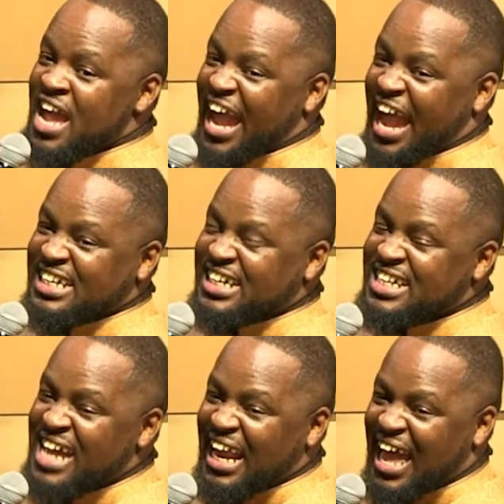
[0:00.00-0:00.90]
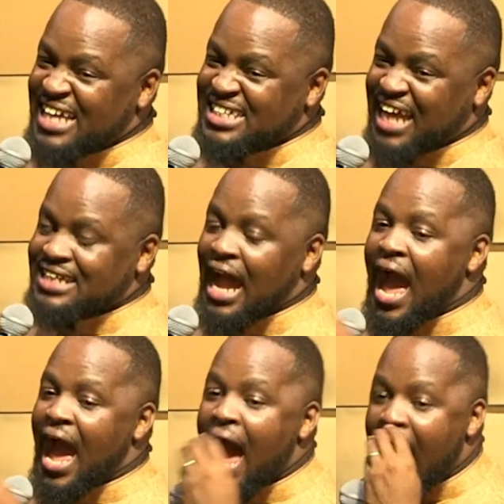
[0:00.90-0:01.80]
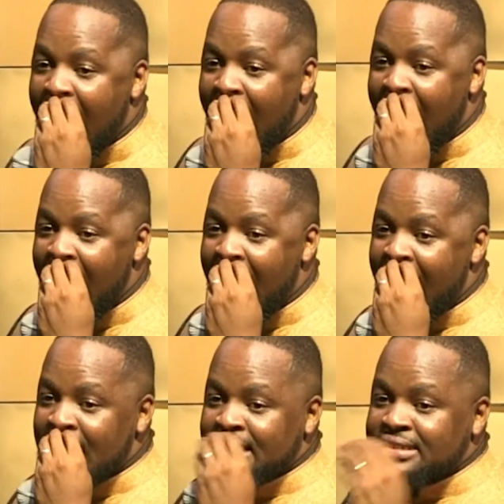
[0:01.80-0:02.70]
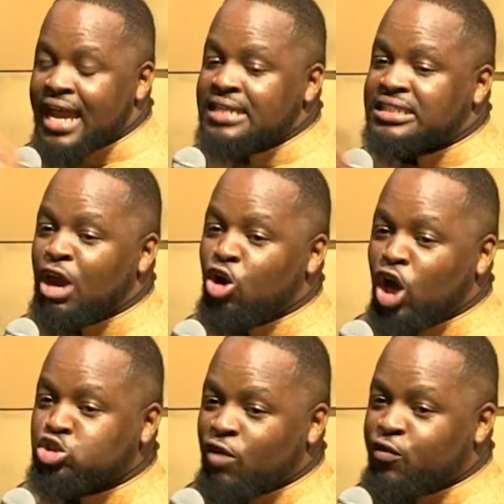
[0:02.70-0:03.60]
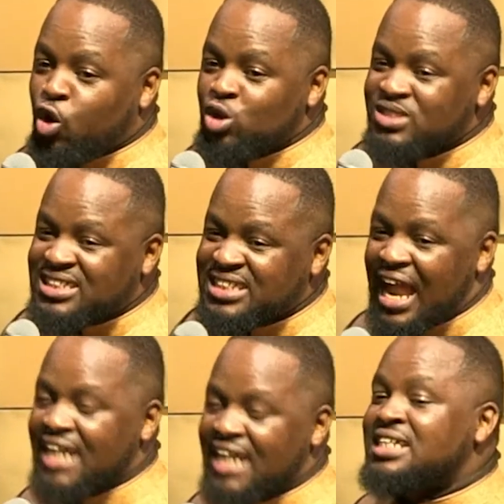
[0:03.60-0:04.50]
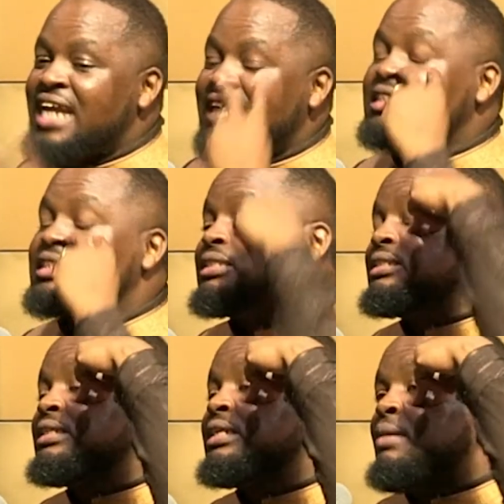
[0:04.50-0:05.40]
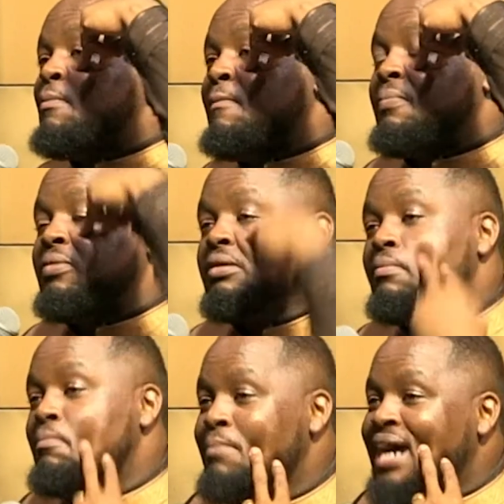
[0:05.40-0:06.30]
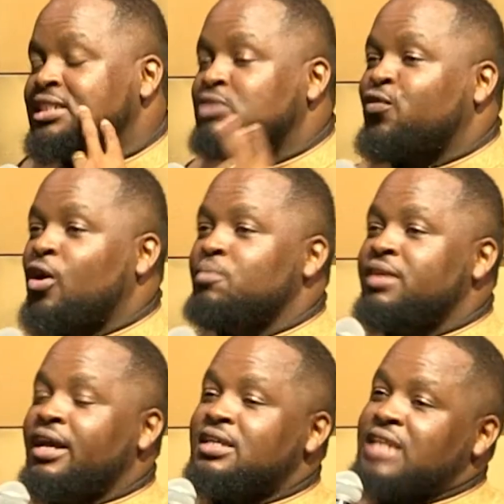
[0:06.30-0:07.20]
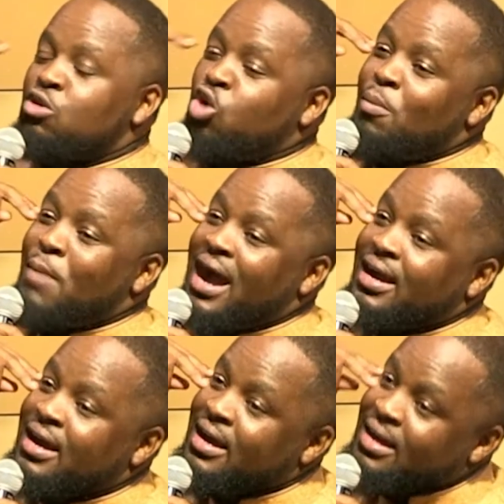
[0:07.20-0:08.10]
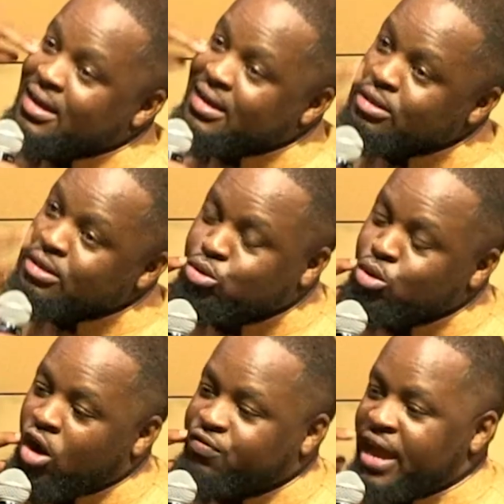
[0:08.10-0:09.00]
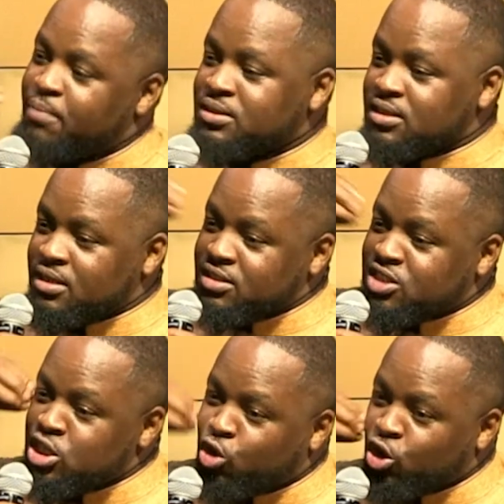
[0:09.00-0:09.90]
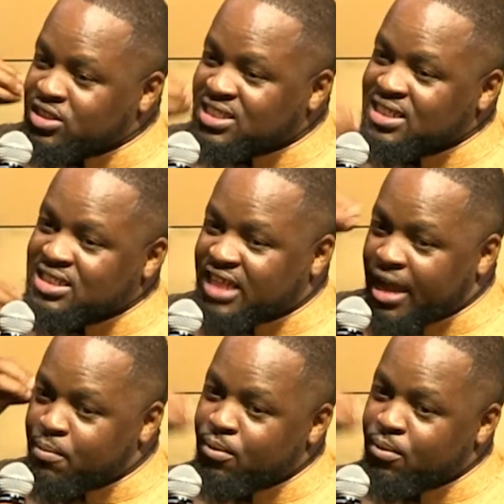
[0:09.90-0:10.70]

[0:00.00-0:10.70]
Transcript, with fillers: and realize that, ah, there is a lot of concealers. Yes, Max from the Sangoma, two of them, she concealed them.